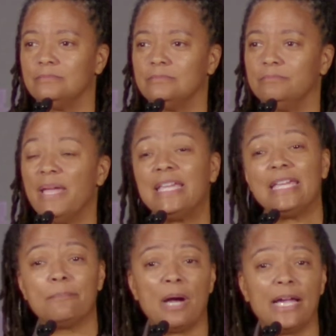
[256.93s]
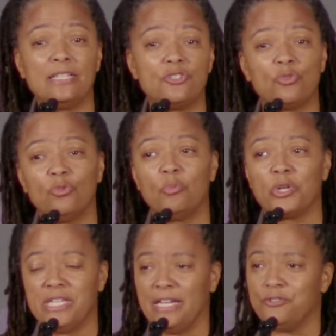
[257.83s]
making my school more
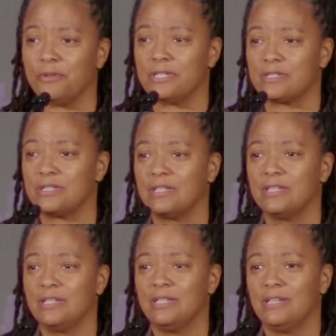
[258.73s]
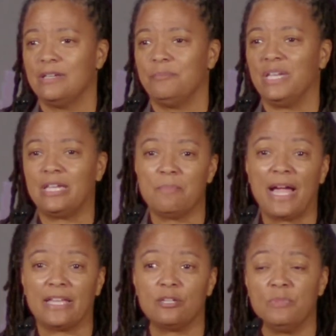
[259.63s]
dangerous, making
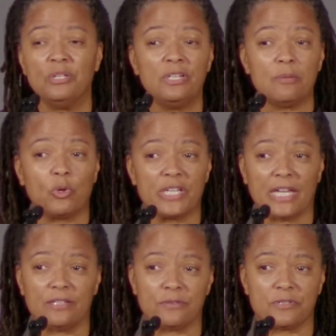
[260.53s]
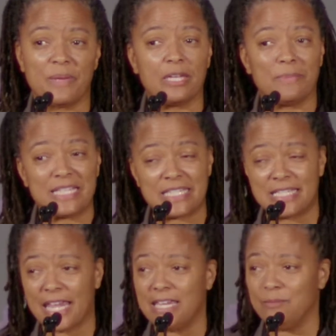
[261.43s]
my community more dangerous, making my
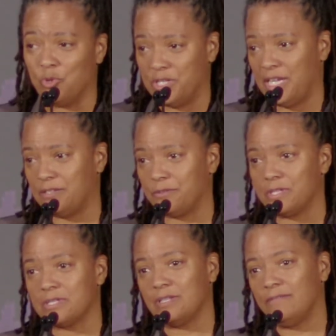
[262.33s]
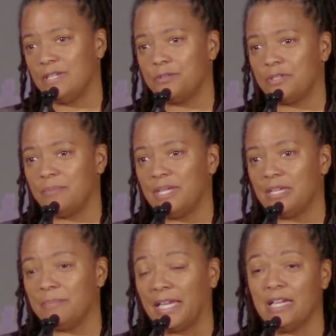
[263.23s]
state more dangerous, and eventually
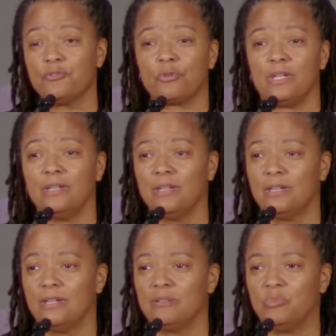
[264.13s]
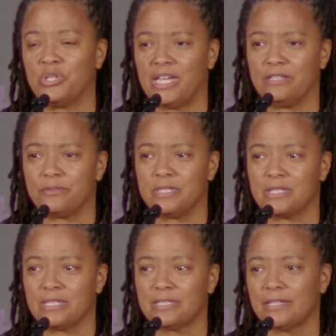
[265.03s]
making my country more
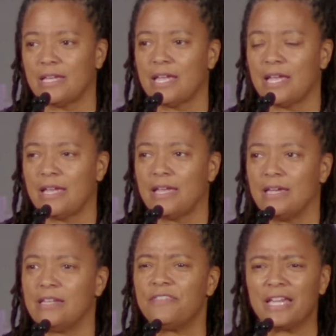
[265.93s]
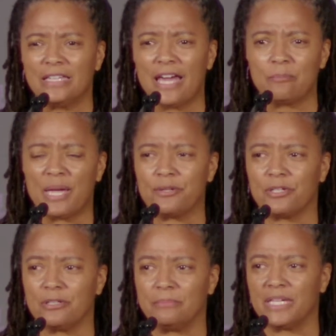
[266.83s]
dangerous. And I think a lot about
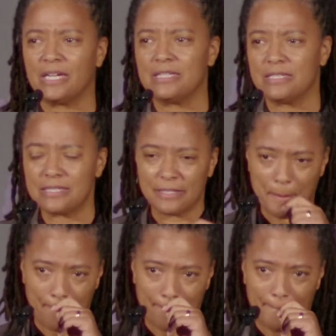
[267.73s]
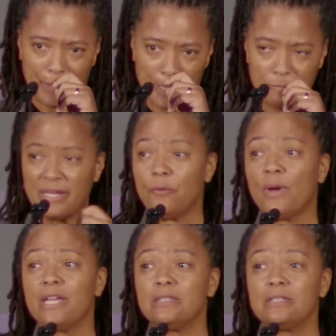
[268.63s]
her because, in many
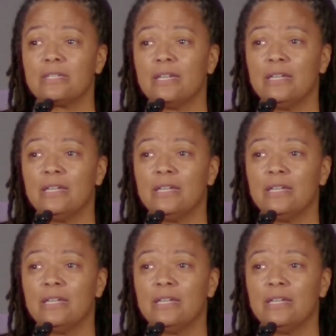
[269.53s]
ways,